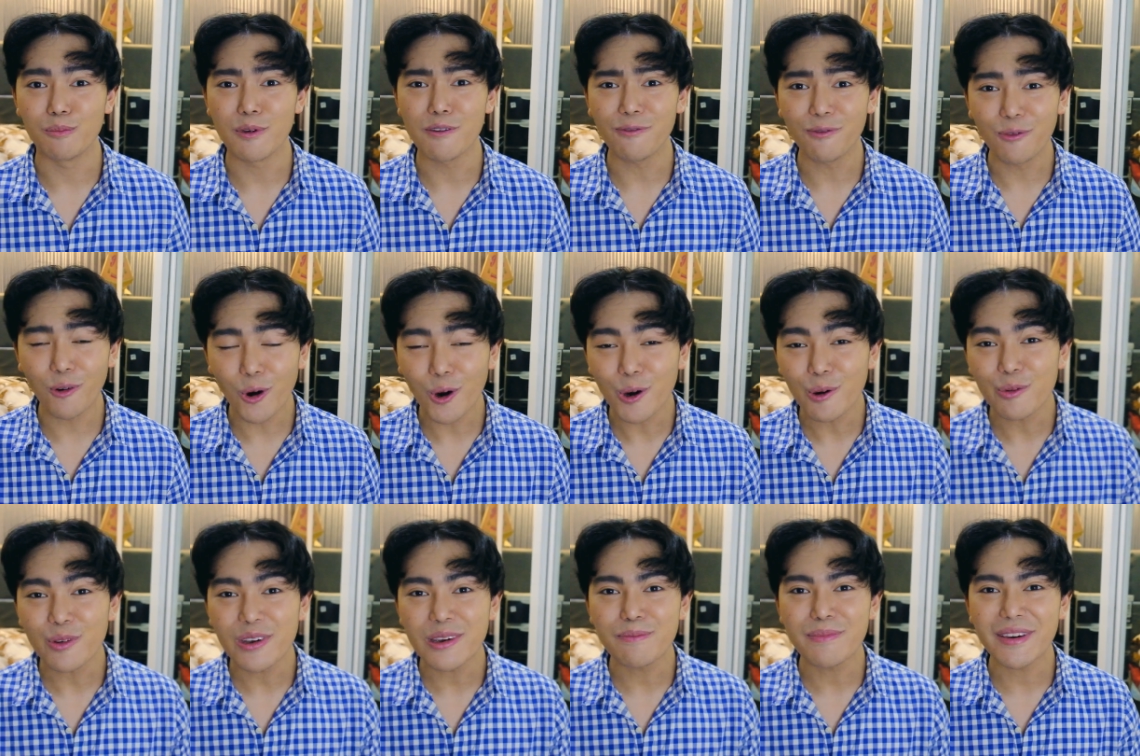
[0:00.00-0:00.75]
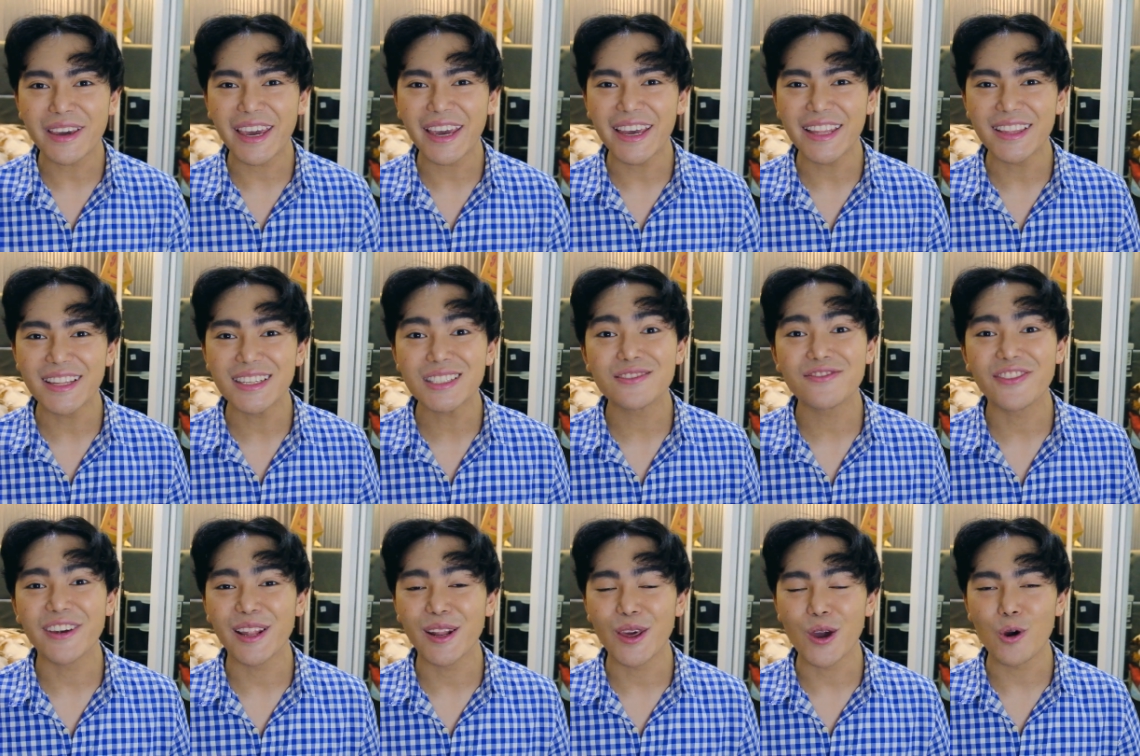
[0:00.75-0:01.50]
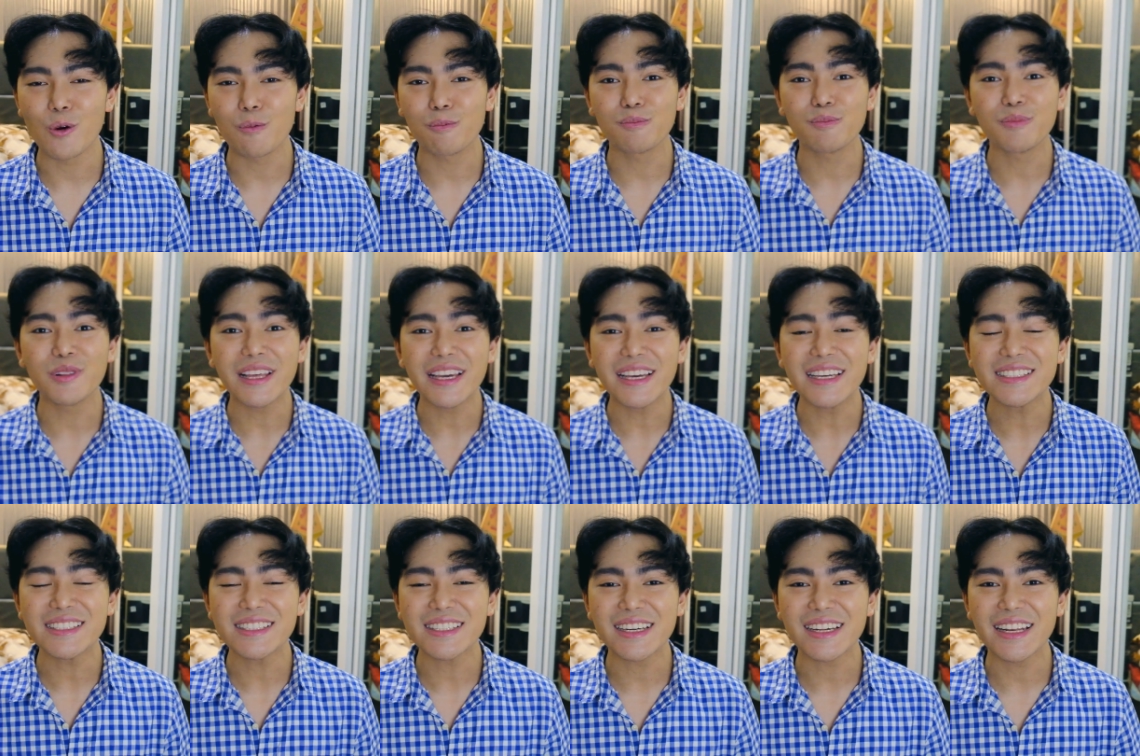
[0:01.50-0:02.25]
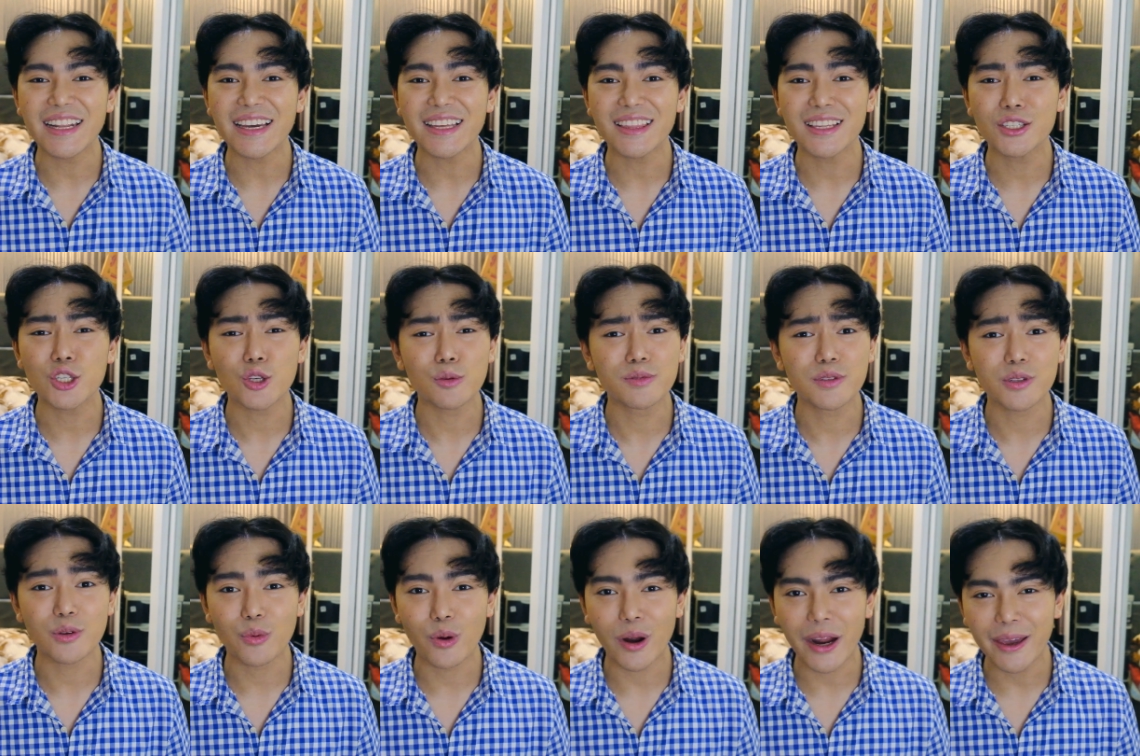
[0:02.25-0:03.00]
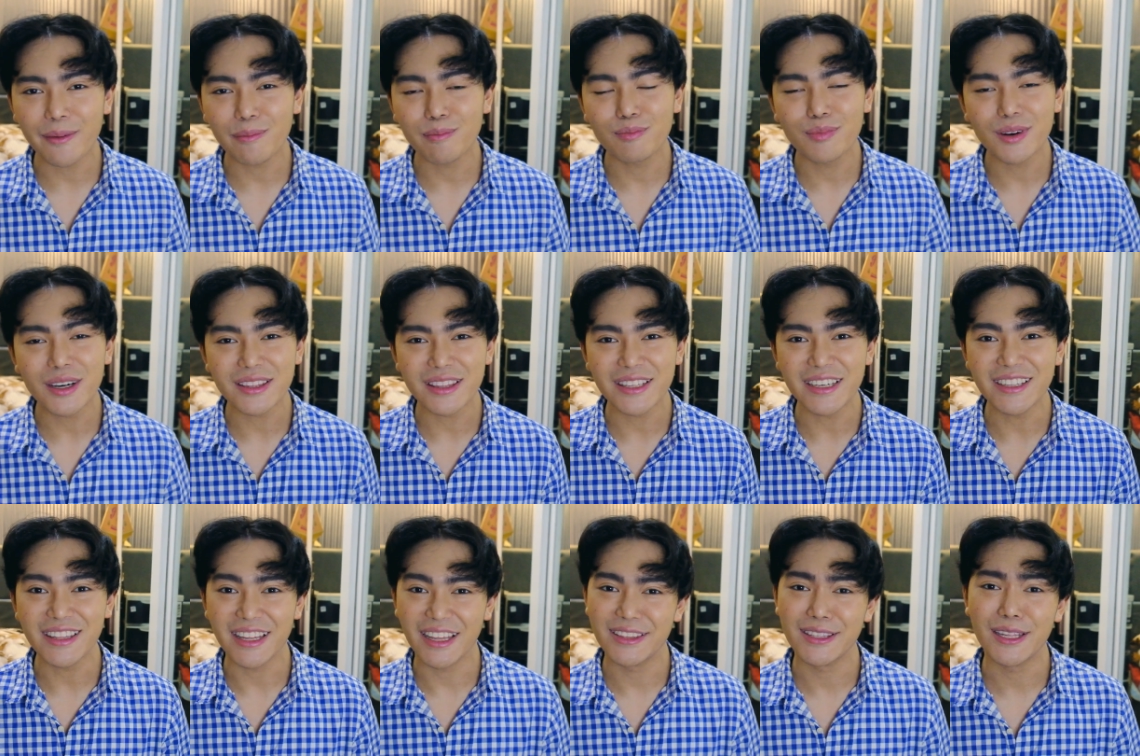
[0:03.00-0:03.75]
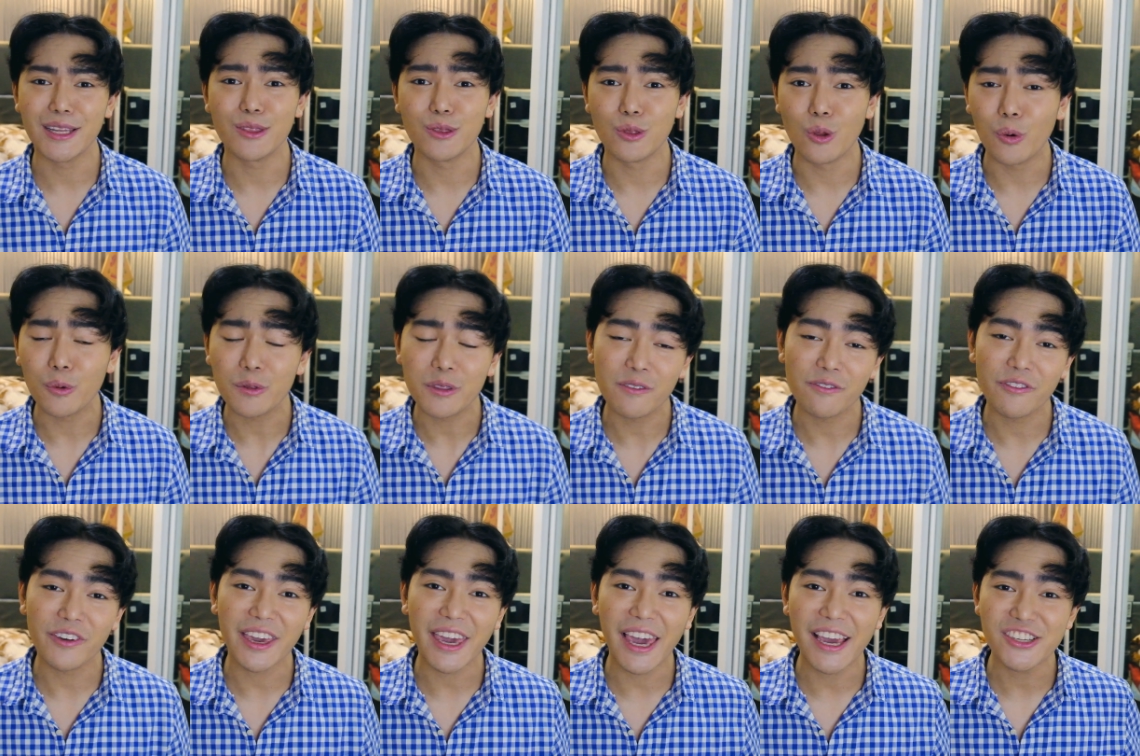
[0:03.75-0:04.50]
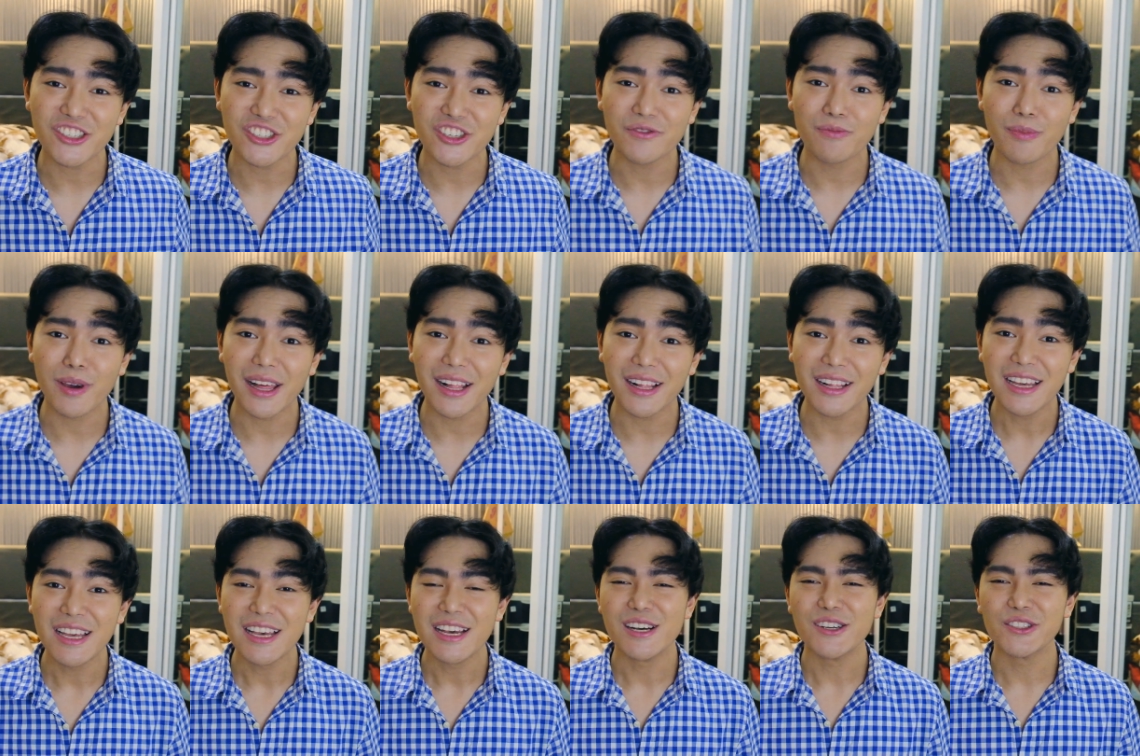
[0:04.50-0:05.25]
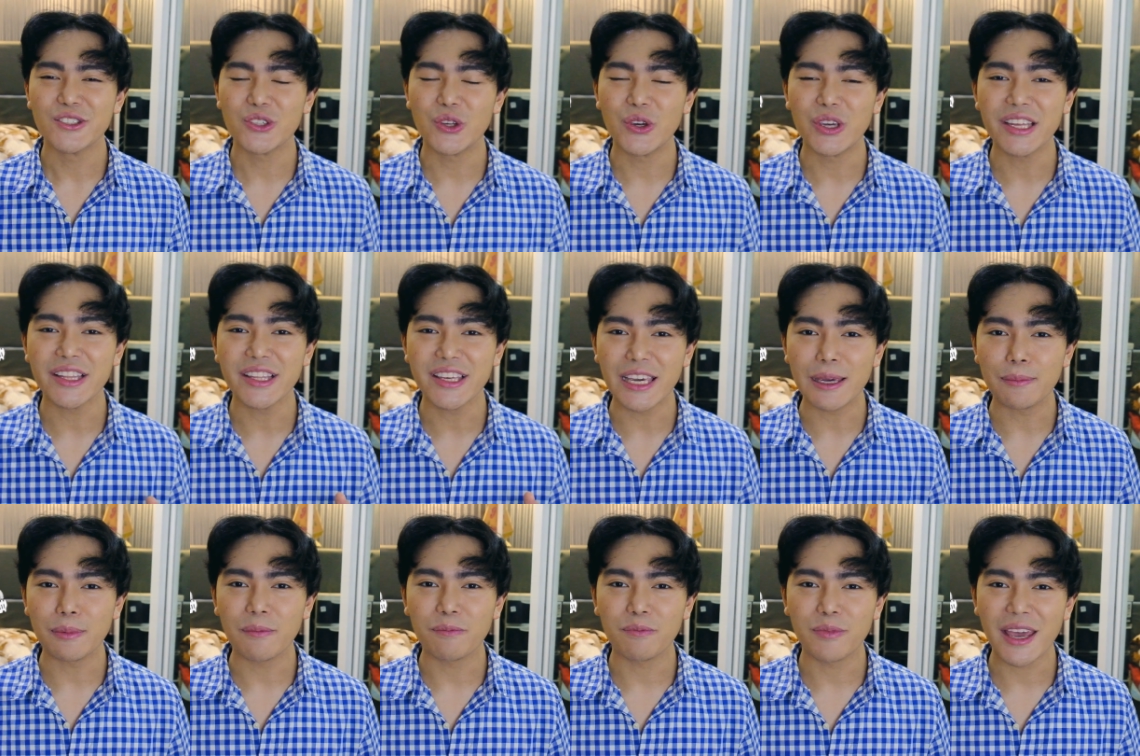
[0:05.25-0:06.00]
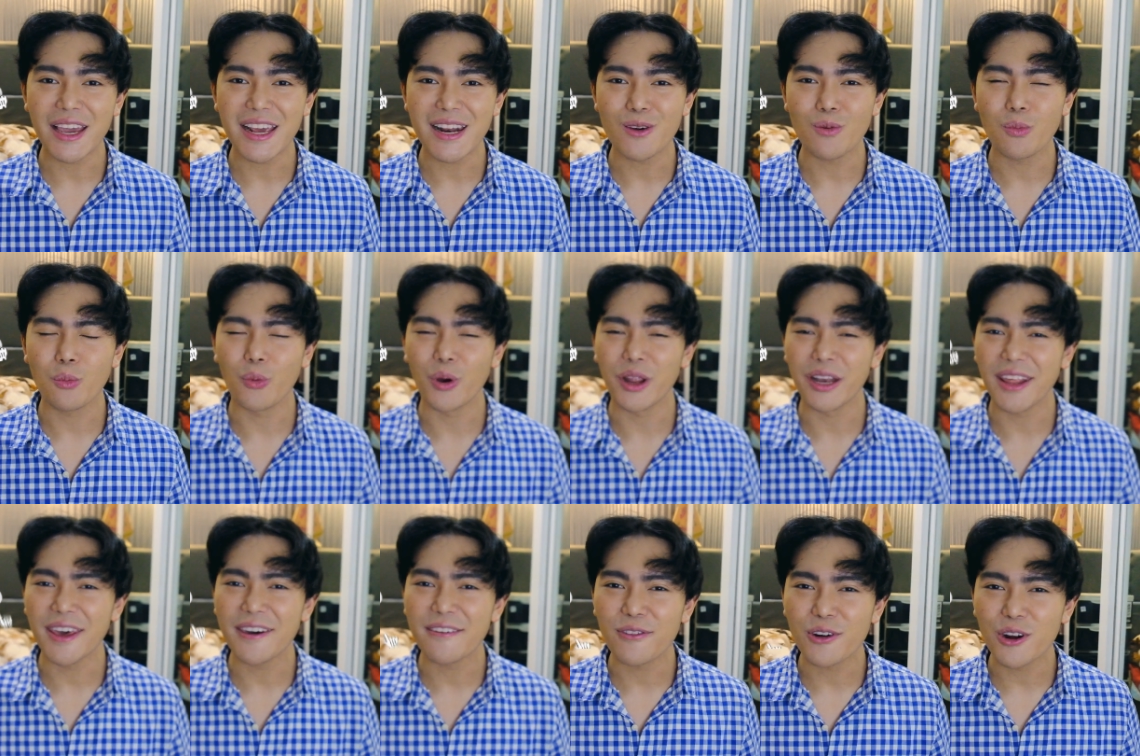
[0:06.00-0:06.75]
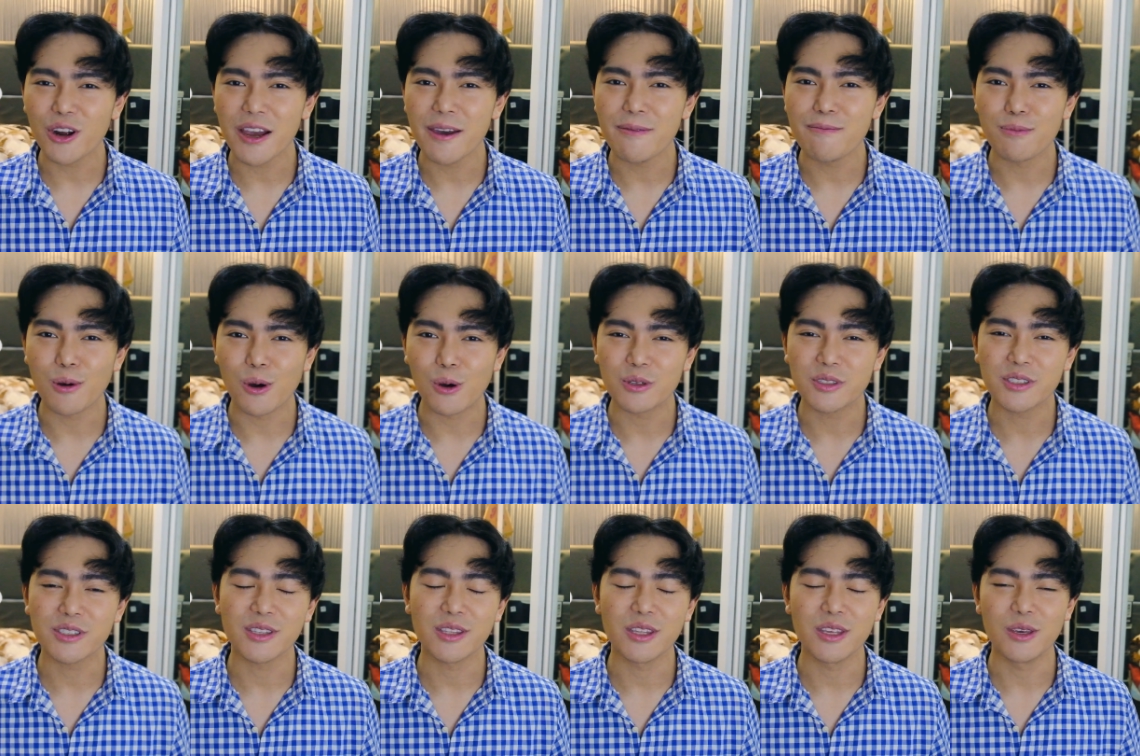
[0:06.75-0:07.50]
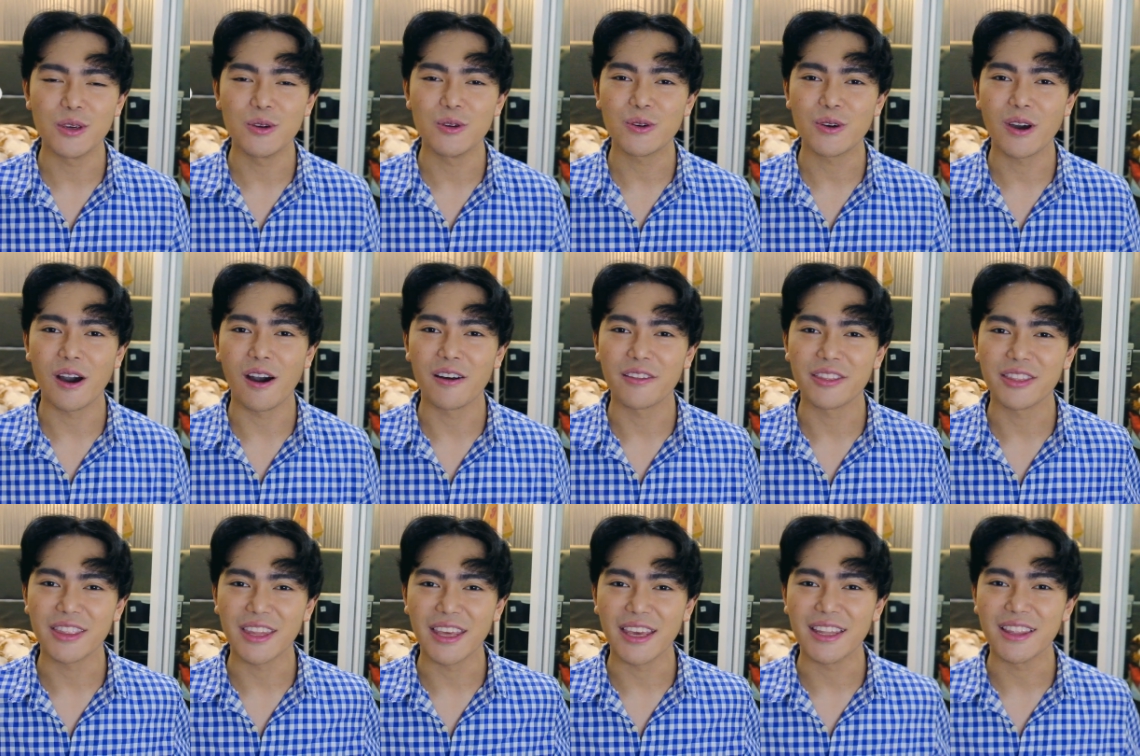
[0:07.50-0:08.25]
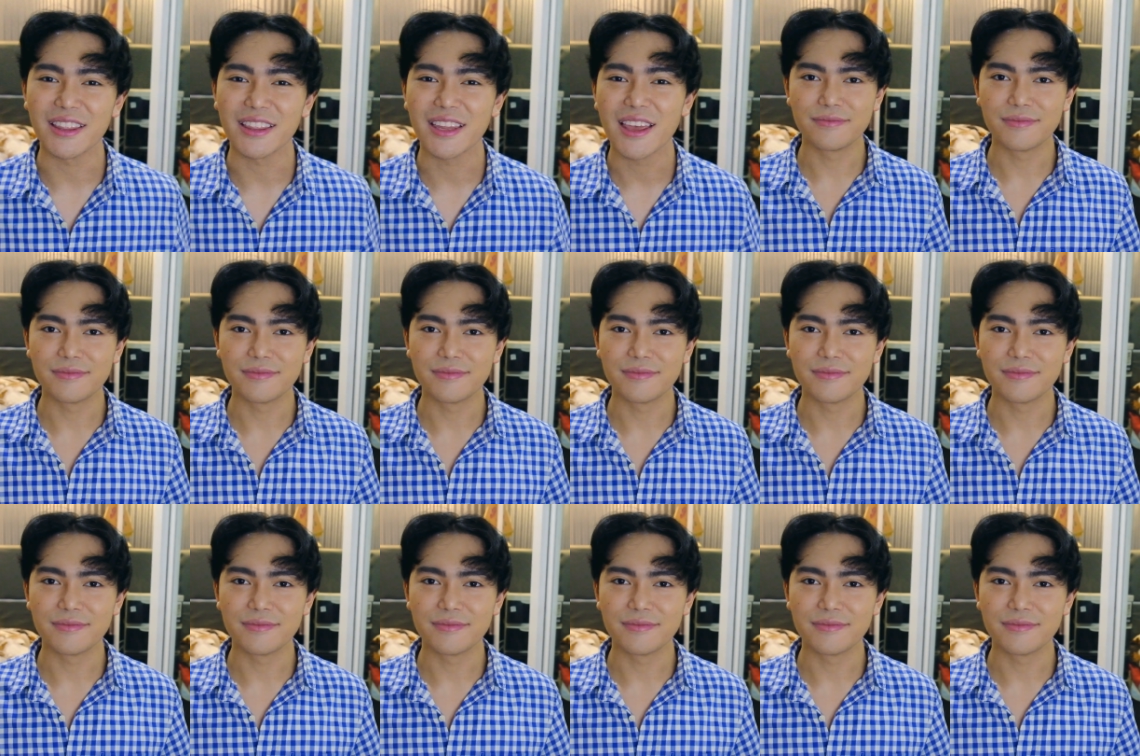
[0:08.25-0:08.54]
Before we begin this video, please click the subscribe button and the notification bell so you can keep updated whenever I post new content.